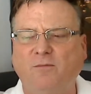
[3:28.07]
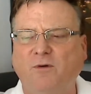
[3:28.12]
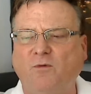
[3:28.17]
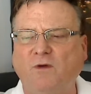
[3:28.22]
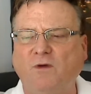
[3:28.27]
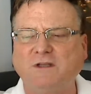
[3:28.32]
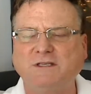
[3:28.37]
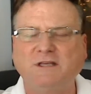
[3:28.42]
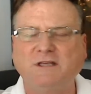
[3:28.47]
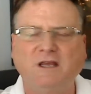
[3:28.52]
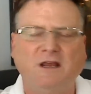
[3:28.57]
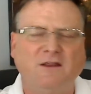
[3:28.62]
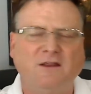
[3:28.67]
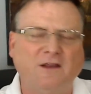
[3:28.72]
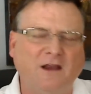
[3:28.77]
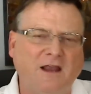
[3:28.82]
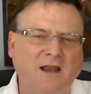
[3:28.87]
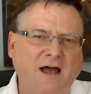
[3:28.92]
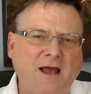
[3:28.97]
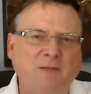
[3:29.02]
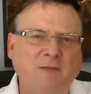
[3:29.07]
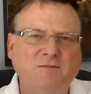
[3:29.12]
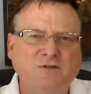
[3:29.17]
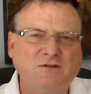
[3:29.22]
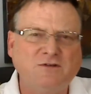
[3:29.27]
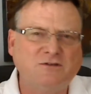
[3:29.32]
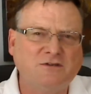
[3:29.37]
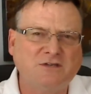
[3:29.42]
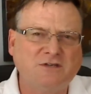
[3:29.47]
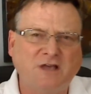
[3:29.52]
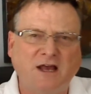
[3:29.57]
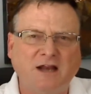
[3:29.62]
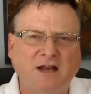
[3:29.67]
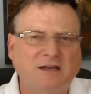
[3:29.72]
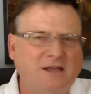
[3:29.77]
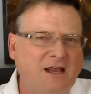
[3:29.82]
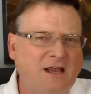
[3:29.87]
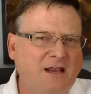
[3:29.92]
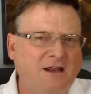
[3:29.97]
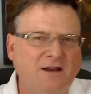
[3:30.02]
But once again, the lime juice is kind of
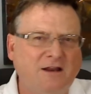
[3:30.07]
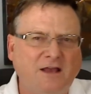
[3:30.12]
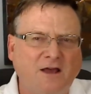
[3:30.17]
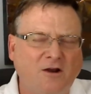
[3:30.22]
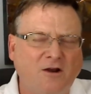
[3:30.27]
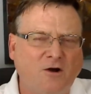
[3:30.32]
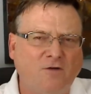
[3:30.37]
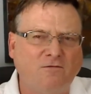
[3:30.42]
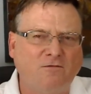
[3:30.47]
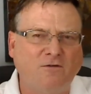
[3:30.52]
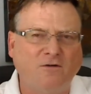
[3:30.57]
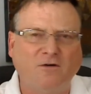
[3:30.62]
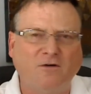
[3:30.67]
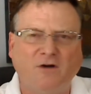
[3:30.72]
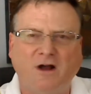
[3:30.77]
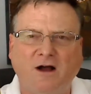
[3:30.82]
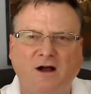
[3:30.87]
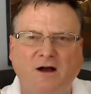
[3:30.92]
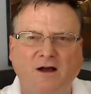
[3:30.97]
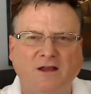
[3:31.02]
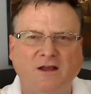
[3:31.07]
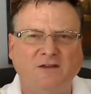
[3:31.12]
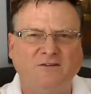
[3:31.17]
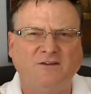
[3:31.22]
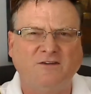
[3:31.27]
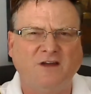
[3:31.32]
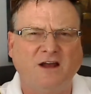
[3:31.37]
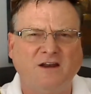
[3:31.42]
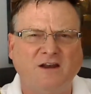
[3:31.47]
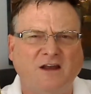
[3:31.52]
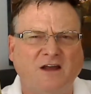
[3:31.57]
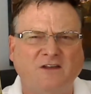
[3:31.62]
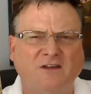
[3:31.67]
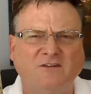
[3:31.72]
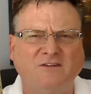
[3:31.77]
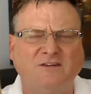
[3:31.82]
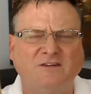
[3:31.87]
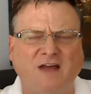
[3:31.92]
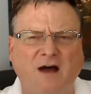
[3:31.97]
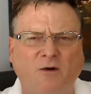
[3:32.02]
taking that over, and it's not a
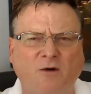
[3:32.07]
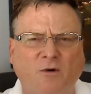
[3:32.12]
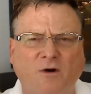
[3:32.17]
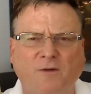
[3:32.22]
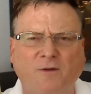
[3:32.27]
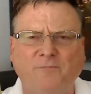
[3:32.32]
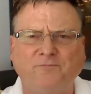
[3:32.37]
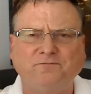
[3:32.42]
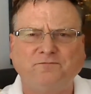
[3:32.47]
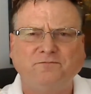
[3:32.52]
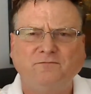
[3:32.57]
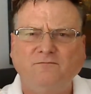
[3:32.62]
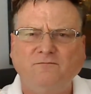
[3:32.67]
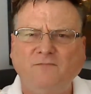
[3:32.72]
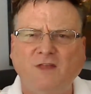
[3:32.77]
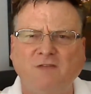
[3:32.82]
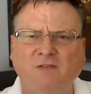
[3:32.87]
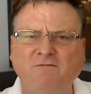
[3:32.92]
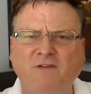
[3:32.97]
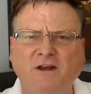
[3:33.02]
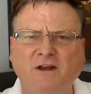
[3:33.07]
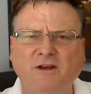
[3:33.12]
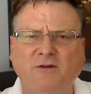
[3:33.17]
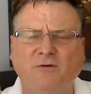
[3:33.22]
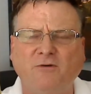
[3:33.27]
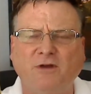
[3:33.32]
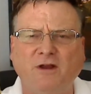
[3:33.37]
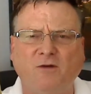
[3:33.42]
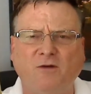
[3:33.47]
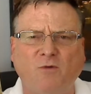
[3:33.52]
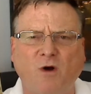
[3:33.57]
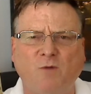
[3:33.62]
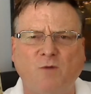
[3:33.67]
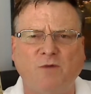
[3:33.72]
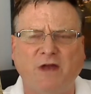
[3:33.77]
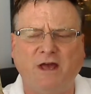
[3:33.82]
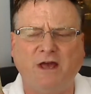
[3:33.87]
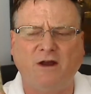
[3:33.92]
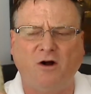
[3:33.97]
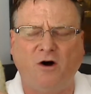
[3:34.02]
sour vinegary aroma
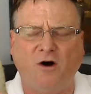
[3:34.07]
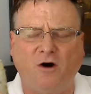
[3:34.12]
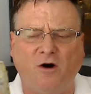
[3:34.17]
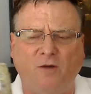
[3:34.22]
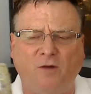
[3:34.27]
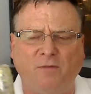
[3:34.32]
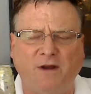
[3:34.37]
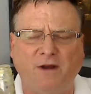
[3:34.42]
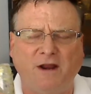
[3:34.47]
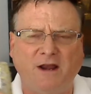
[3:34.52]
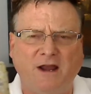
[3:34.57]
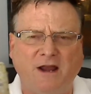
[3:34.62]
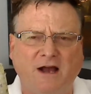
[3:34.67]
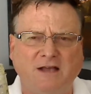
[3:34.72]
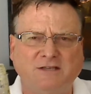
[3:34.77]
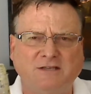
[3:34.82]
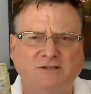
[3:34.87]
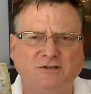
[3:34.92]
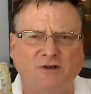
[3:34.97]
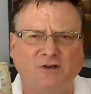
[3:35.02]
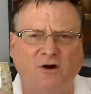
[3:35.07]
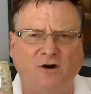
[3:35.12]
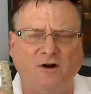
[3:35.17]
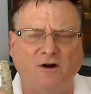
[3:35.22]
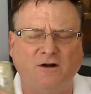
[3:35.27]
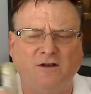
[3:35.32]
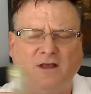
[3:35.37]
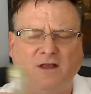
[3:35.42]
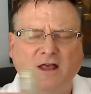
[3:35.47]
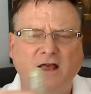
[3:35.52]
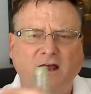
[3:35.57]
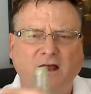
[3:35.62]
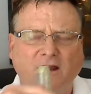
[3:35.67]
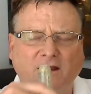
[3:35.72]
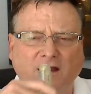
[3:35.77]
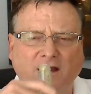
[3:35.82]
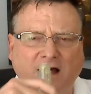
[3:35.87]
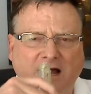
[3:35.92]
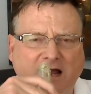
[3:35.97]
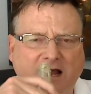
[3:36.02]
at all, but a nice tart
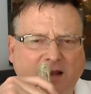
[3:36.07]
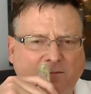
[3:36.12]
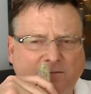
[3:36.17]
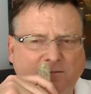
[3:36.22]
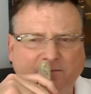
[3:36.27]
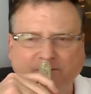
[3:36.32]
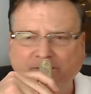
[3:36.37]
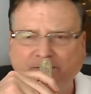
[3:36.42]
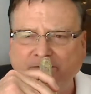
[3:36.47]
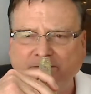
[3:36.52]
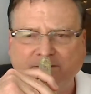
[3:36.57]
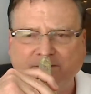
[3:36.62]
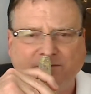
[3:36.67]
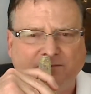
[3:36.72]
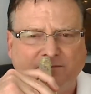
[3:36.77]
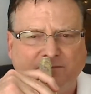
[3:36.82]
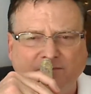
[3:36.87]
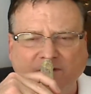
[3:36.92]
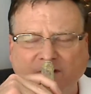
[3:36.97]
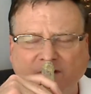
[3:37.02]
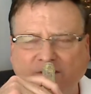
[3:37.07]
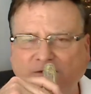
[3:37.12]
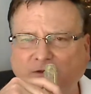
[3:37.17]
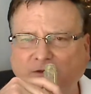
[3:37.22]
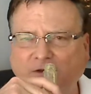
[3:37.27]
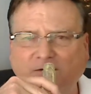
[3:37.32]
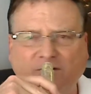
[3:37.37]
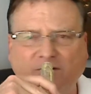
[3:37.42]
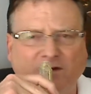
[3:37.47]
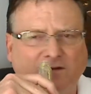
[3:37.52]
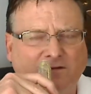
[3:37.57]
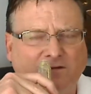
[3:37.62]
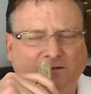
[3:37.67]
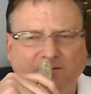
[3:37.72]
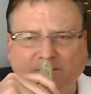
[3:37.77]
lime citrus.